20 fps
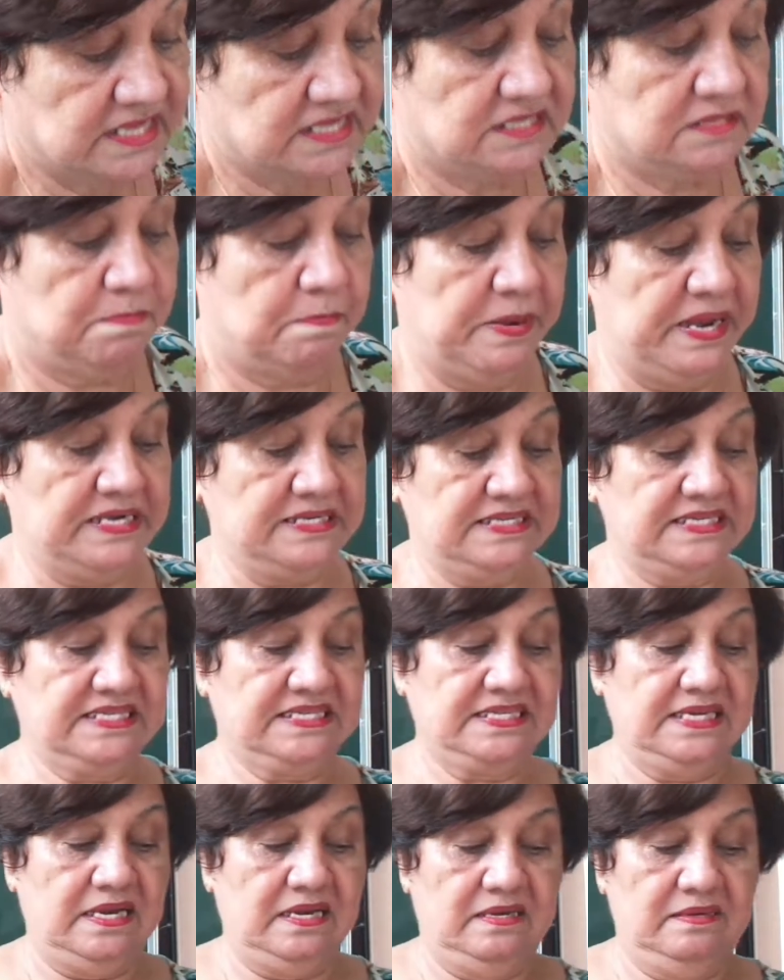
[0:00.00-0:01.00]
this
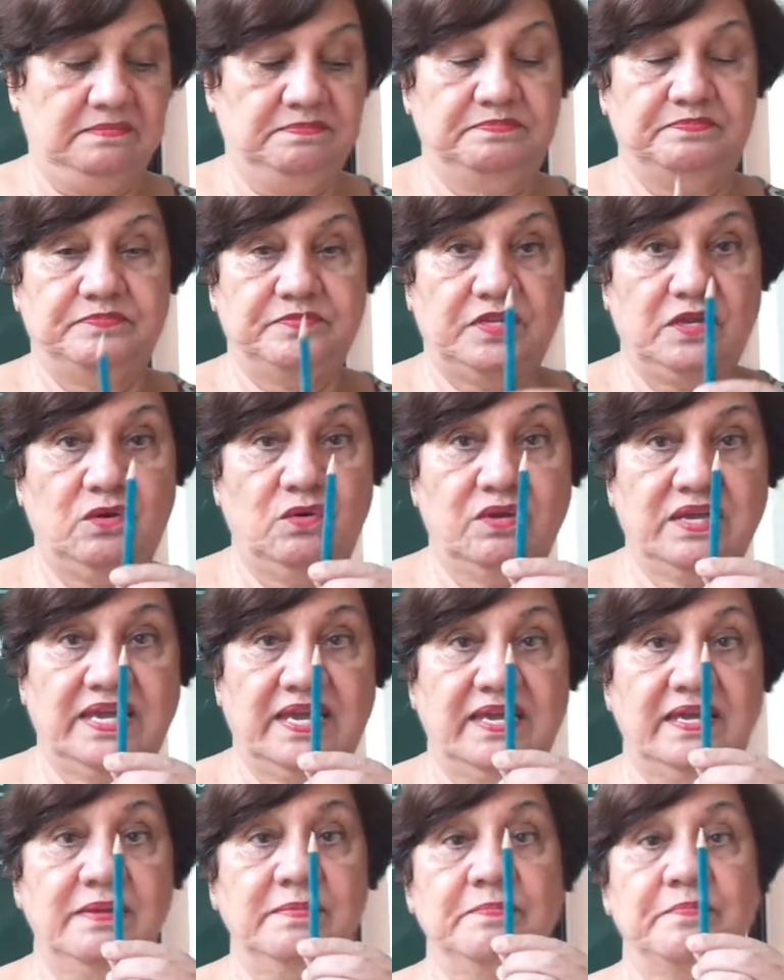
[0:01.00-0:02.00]
pencil.
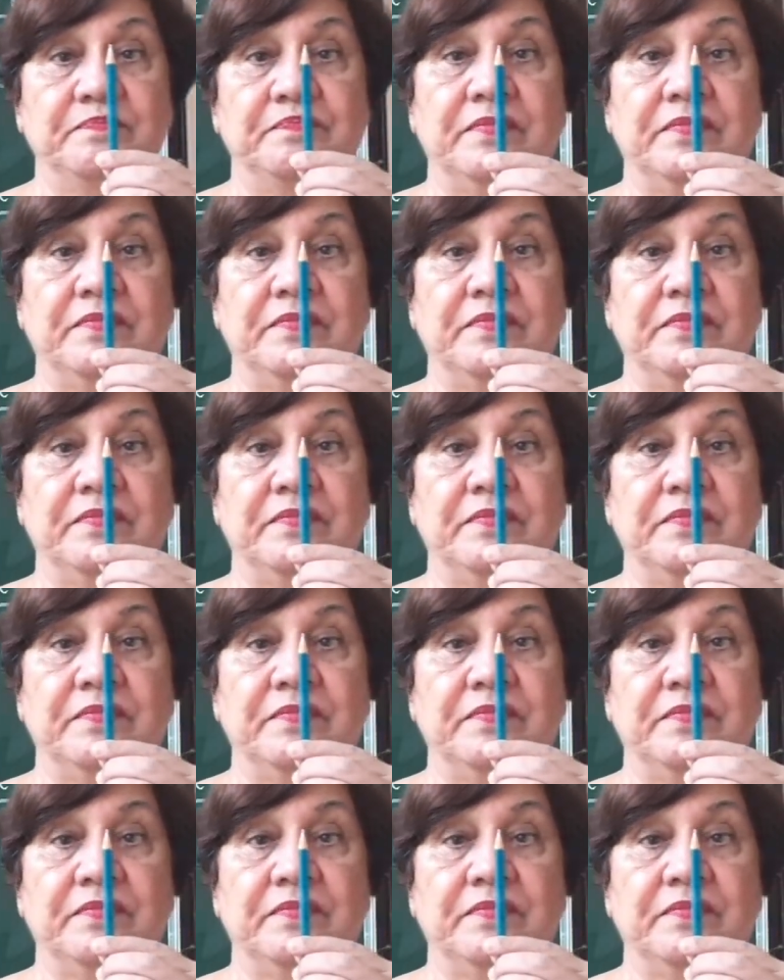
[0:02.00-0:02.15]
Okay,